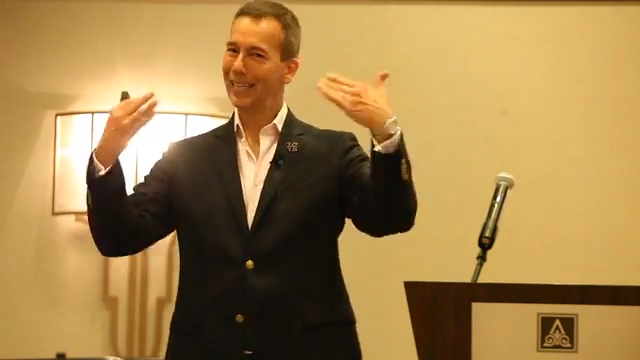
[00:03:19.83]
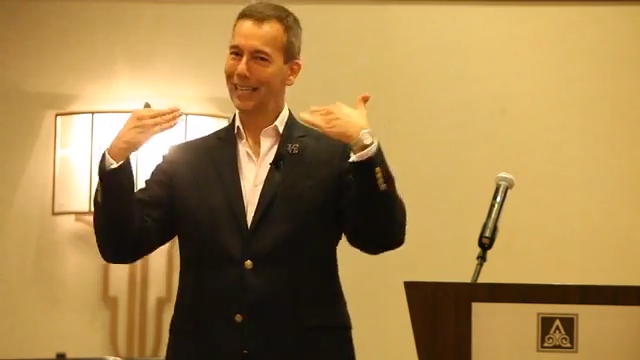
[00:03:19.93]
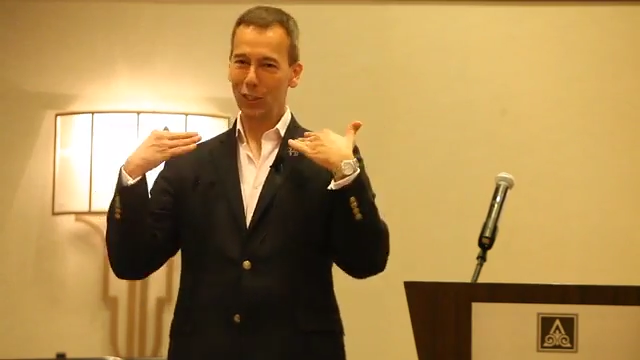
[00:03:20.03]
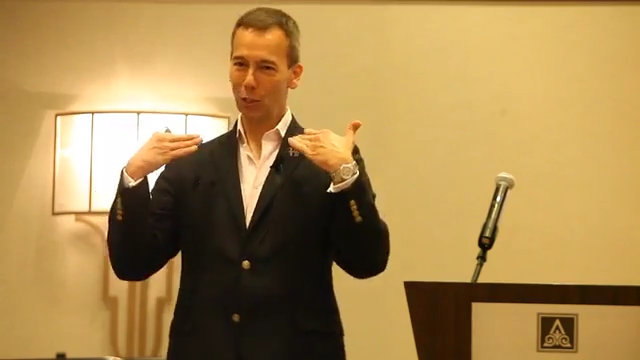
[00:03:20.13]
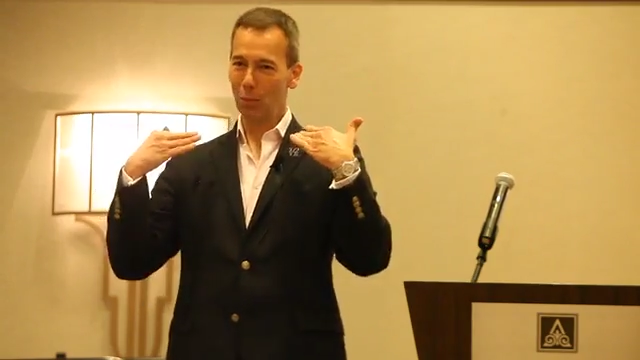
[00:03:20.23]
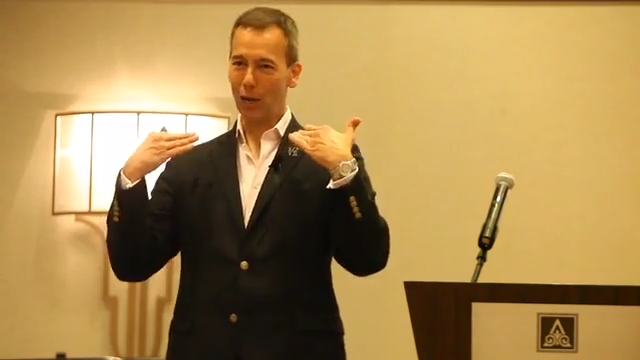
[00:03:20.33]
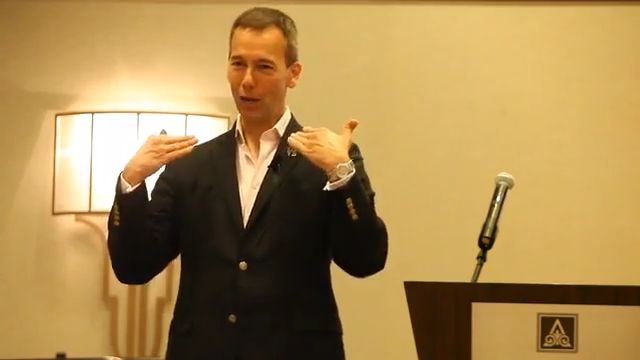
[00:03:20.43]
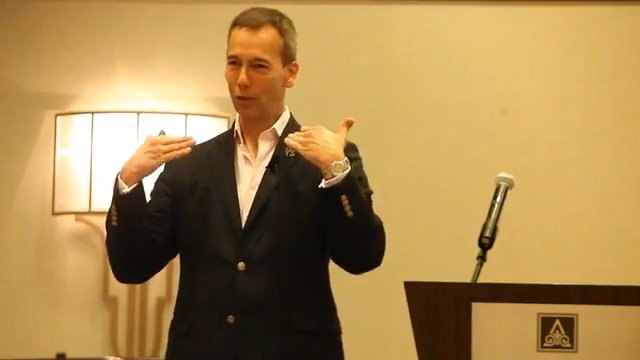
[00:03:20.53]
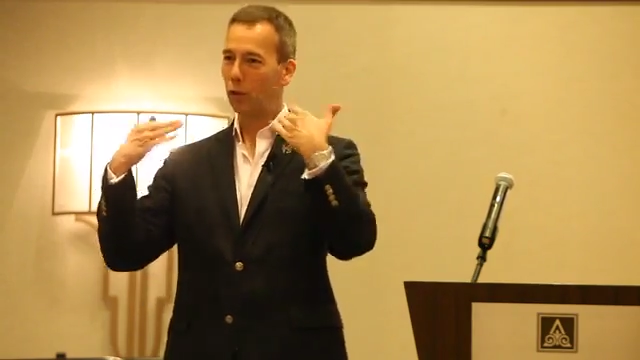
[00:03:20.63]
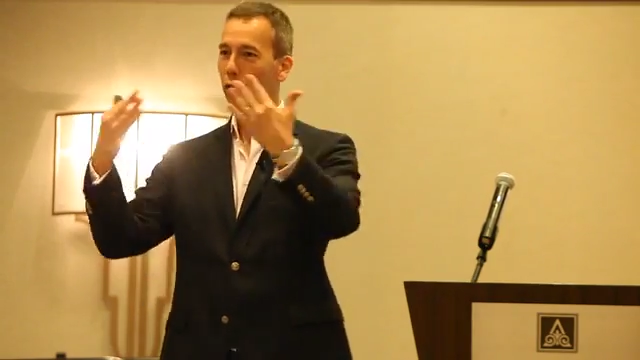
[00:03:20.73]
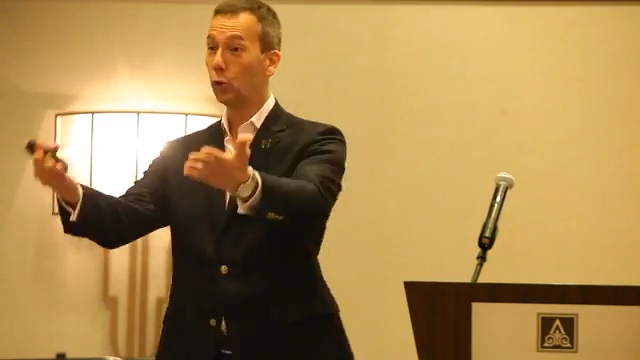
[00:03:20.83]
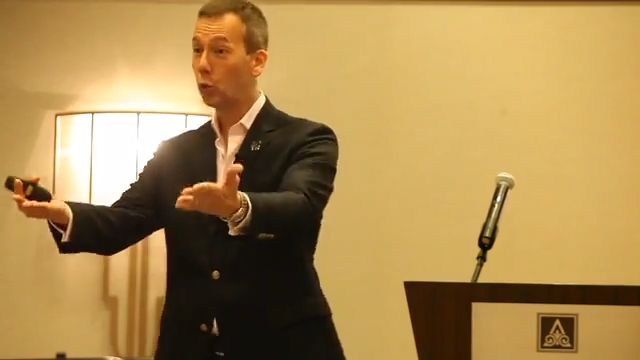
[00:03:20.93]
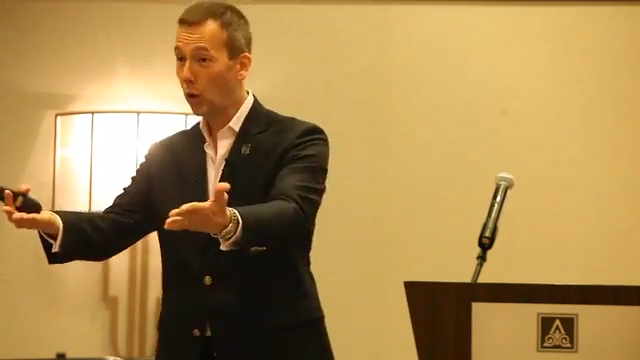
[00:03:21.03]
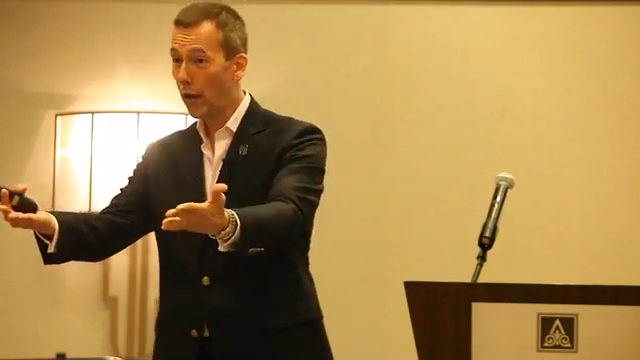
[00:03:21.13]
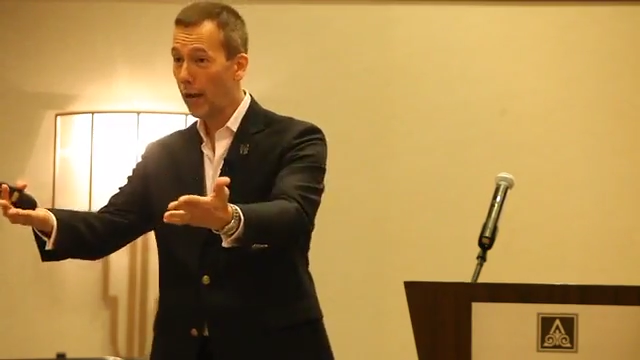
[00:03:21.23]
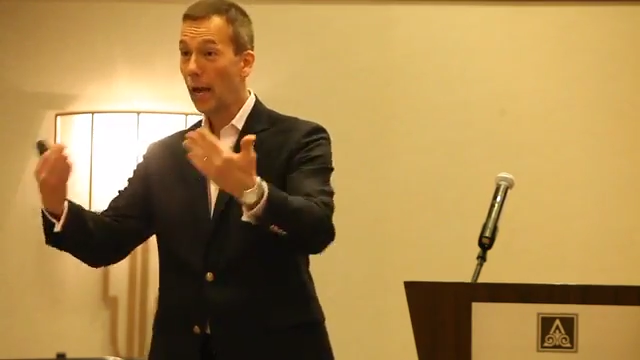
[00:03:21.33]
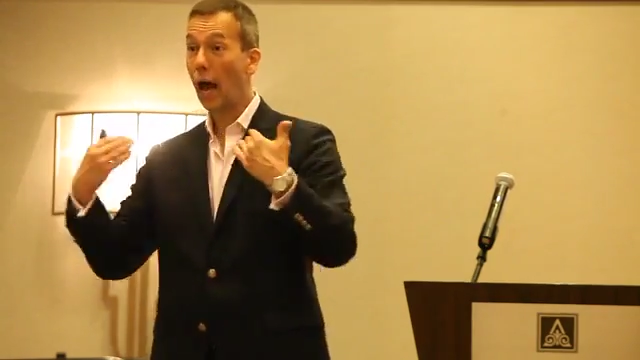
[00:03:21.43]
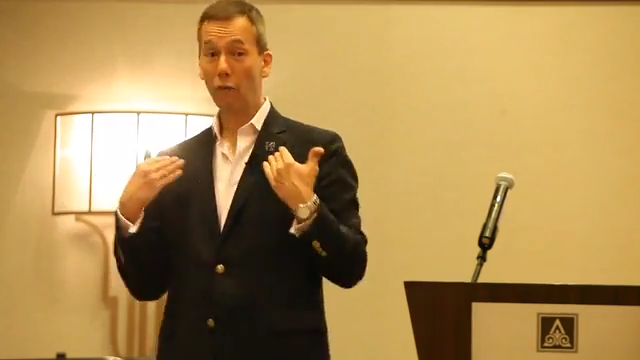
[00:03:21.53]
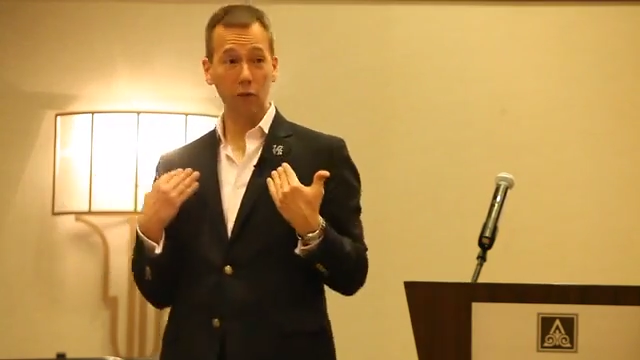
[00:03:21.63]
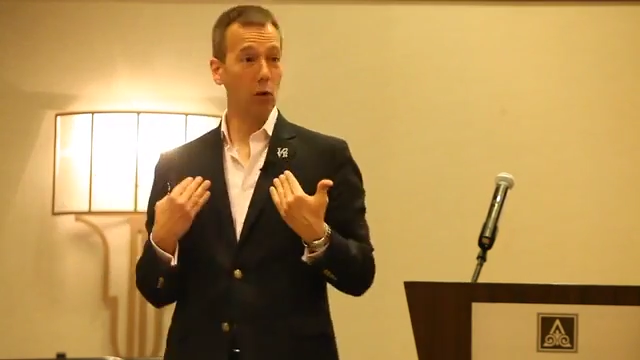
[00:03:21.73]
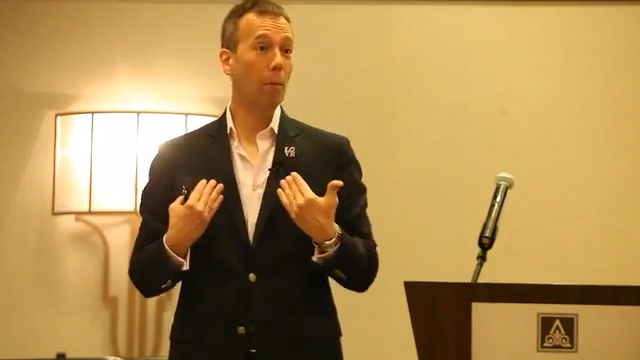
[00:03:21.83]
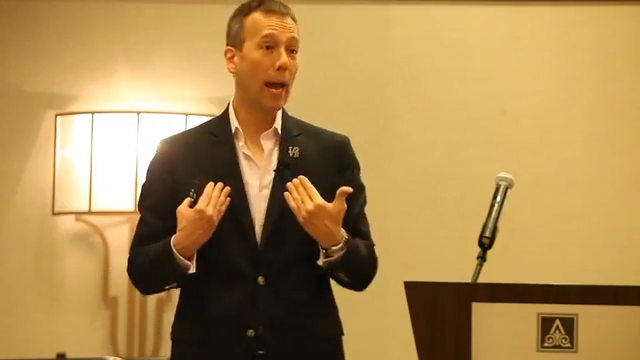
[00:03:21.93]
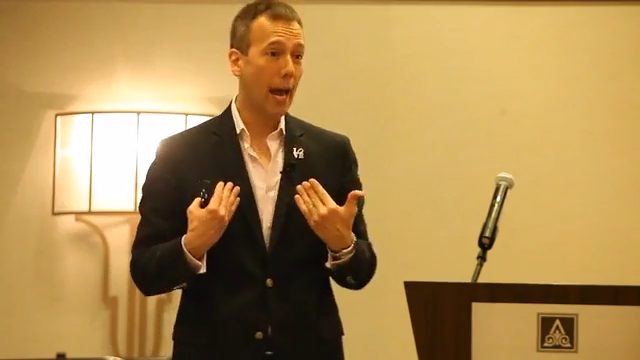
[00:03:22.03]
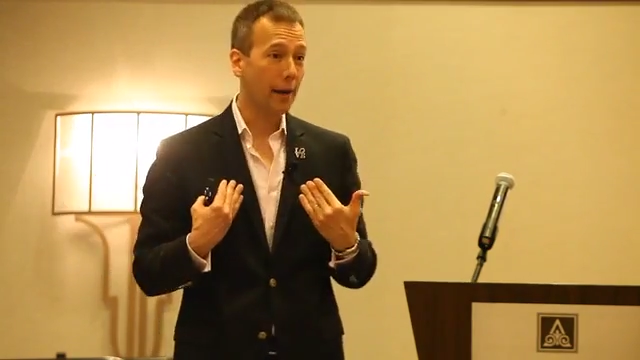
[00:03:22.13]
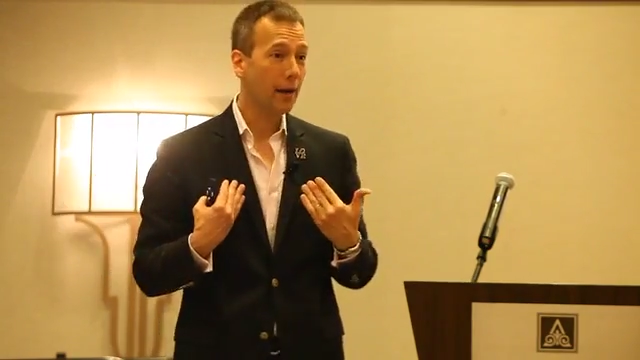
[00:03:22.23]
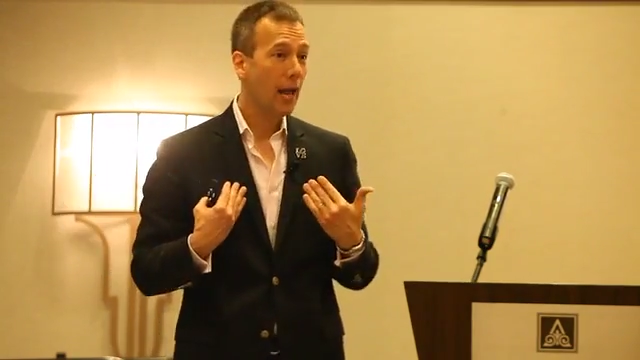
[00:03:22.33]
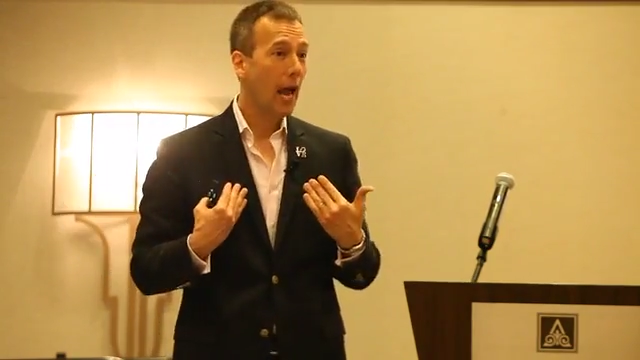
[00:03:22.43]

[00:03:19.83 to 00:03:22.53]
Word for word: I'll smile. You cry, I'll feel bad.